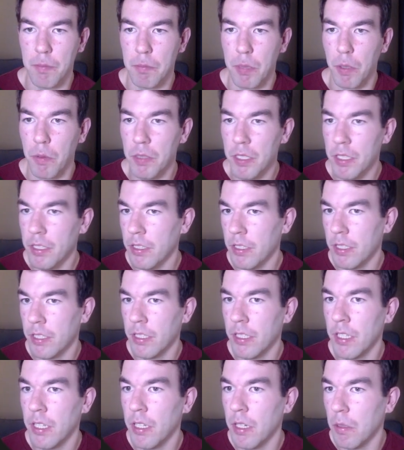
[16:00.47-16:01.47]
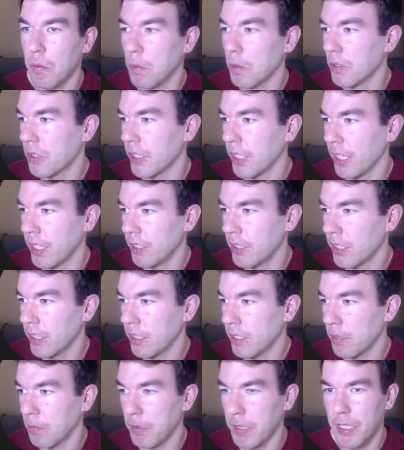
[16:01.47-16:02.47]
component, we'll change
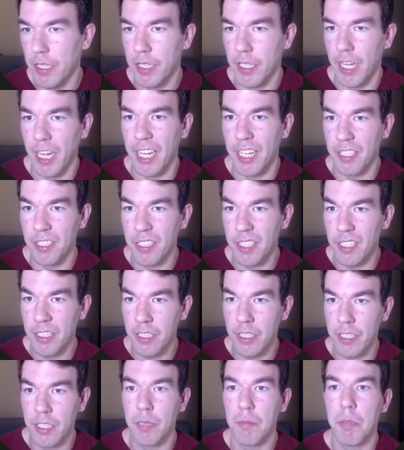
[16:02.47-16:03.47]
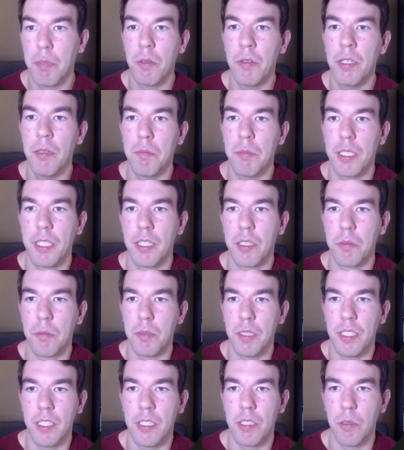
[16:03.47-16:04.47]
it to be an async component because
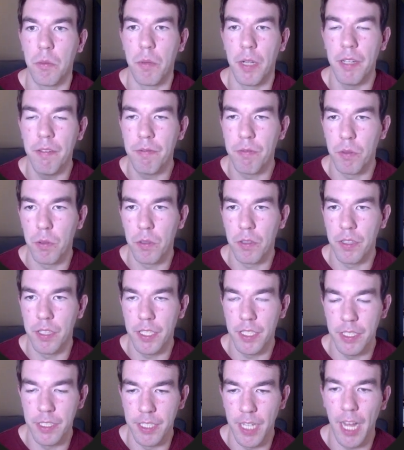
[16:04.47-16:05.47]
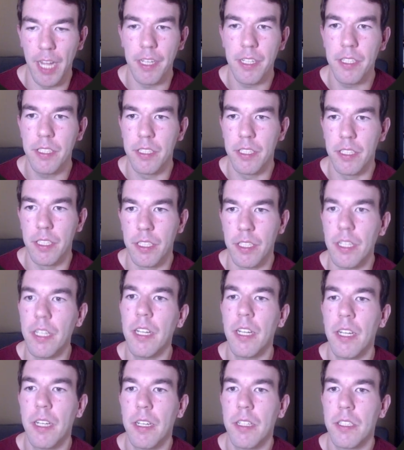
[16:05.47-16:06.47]
we need to wait for the data
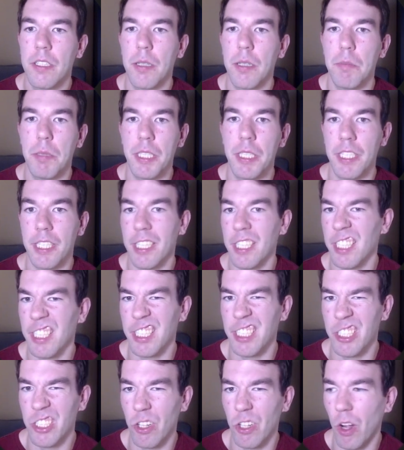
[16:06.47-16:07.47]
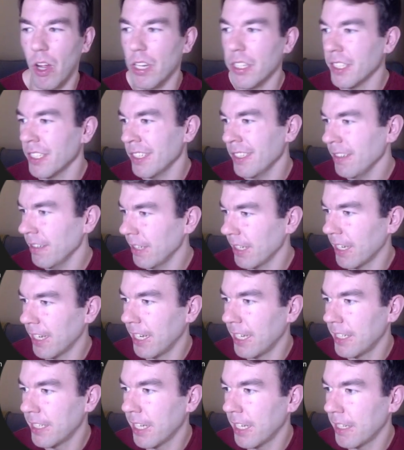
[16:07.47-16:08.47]
to be gotten.
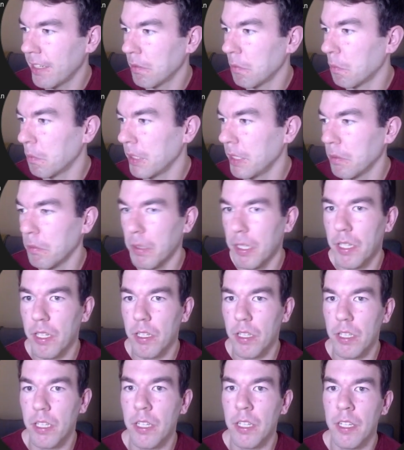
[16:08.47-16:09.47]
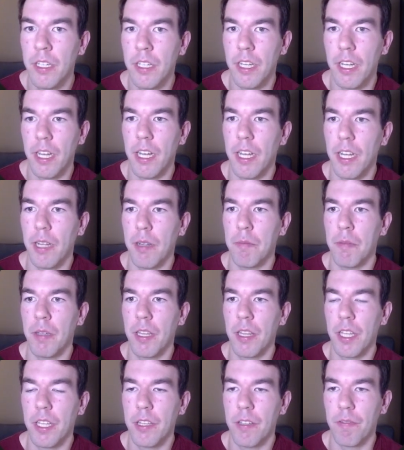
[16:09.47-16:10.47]
And then we will
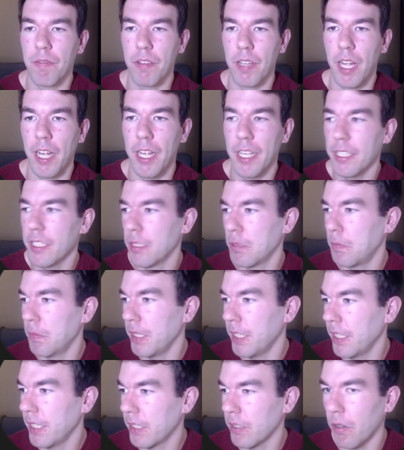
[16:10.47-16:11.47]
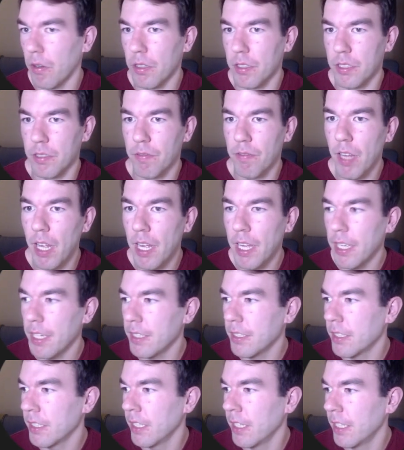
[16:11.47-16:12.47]
let the flags be const
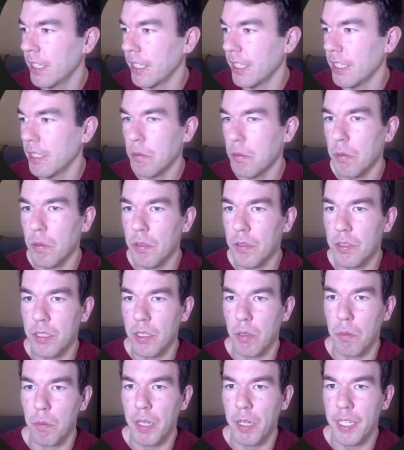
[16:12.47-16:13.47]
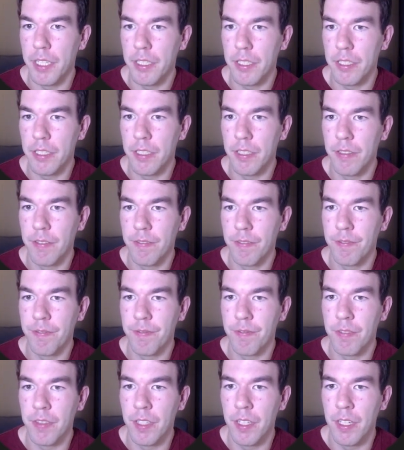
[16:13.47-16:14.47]
flags equals await
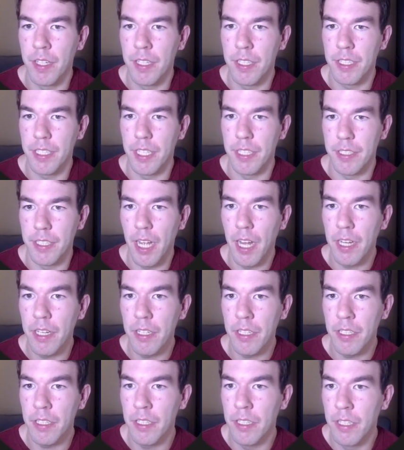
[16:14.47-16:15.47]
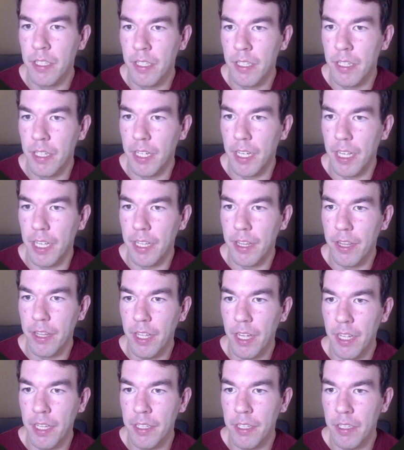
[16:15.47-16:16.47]
get data. And
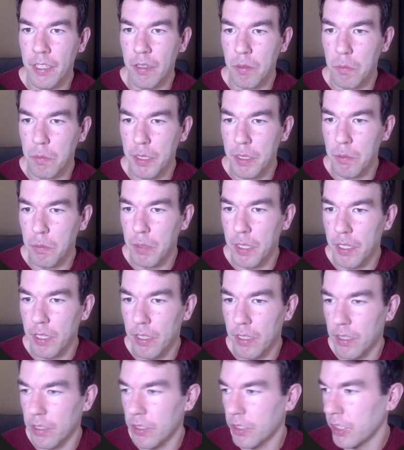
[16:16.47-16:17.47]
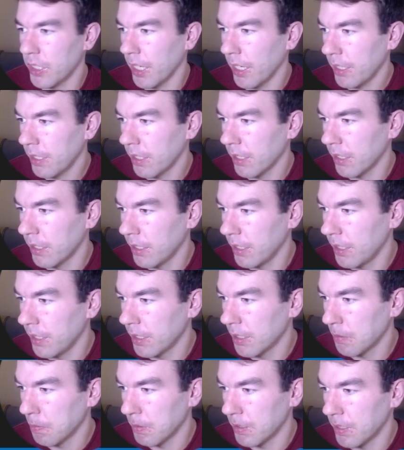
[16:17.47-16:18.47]
then we will check the
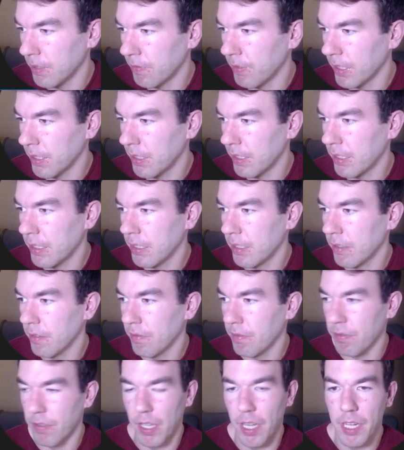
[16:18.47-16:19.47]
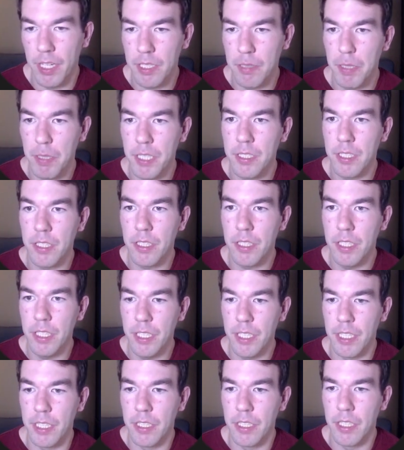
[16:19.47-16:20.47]
specific flag
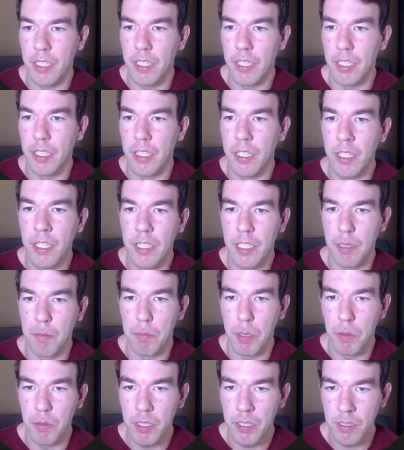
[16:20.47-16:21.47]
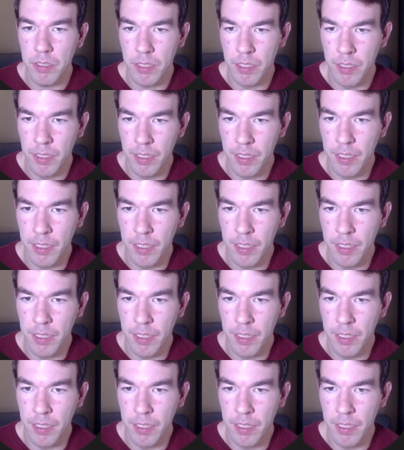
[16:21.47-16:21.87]
basically in the component